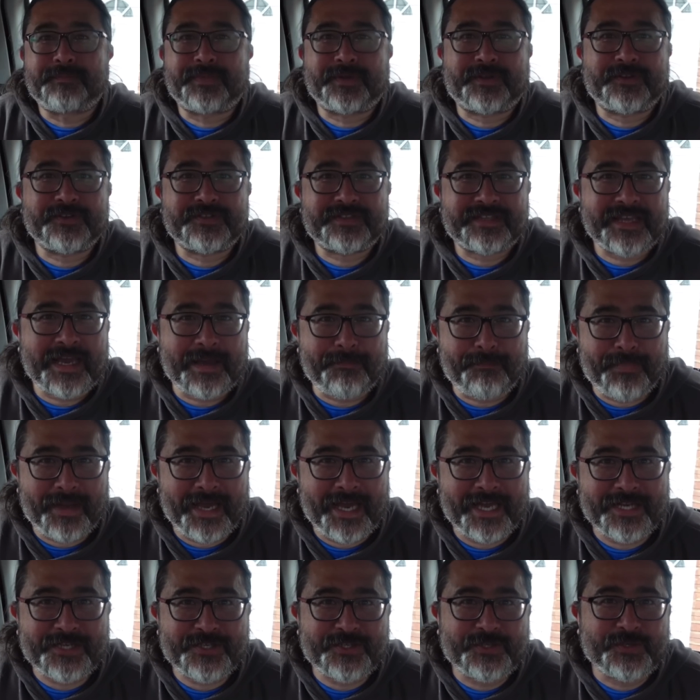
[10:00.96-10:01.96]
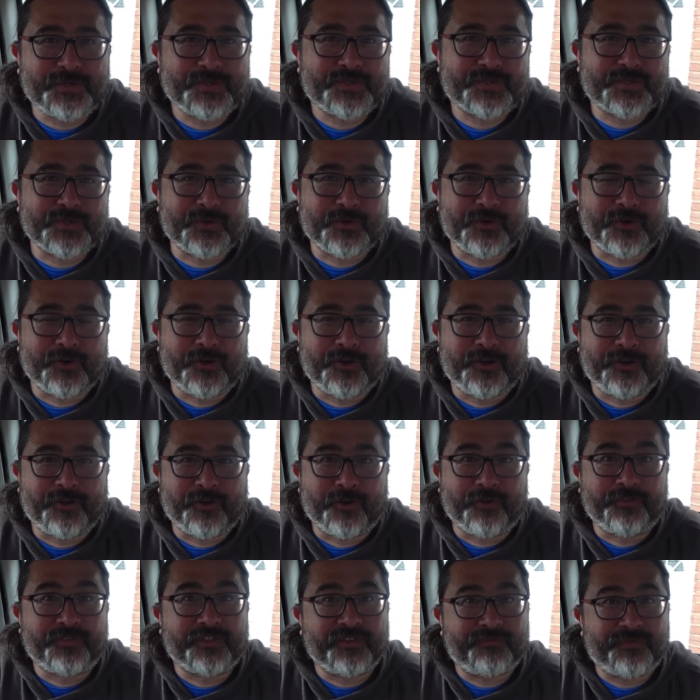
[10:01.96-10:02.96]
because that patch you saw earlier
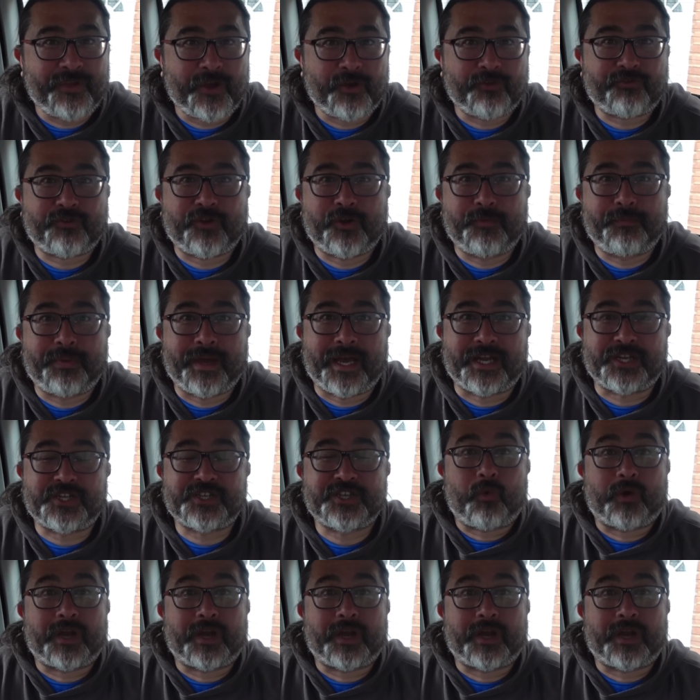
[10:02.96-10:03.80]
on, the Velcro patch,